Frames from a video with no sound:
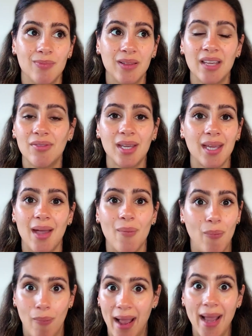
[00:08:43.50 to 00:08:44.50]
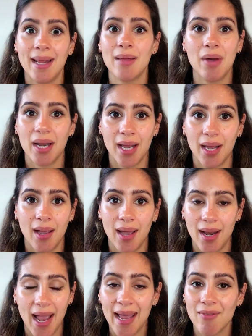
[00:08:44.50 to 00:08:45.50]
leaving any money
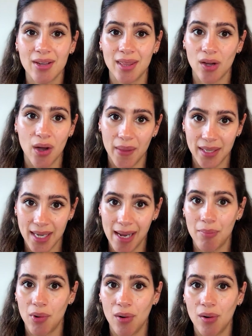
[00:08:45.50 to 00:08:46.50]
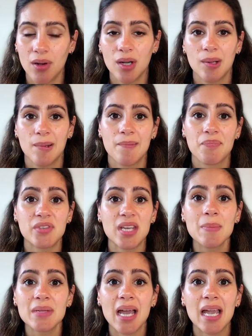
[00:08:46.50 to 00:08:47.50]
and everything on the table.
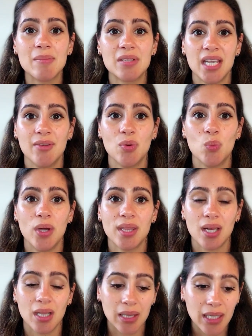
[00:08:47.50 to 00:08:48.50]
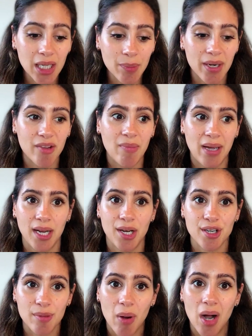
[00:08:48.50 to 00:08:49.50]
Sometimes even with a little bit of money in
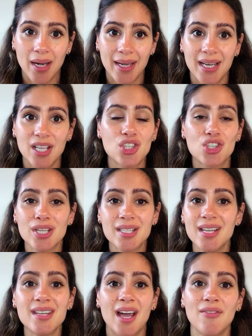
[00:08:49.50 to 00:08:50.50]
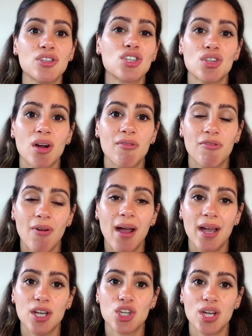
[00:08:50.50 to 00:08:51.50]
your pocket is just enough to start
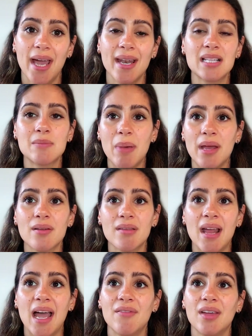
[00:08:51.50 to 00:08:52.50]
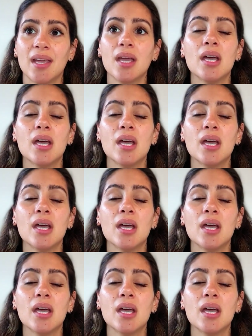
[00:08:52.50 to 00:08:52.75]
fresh, and it's better than having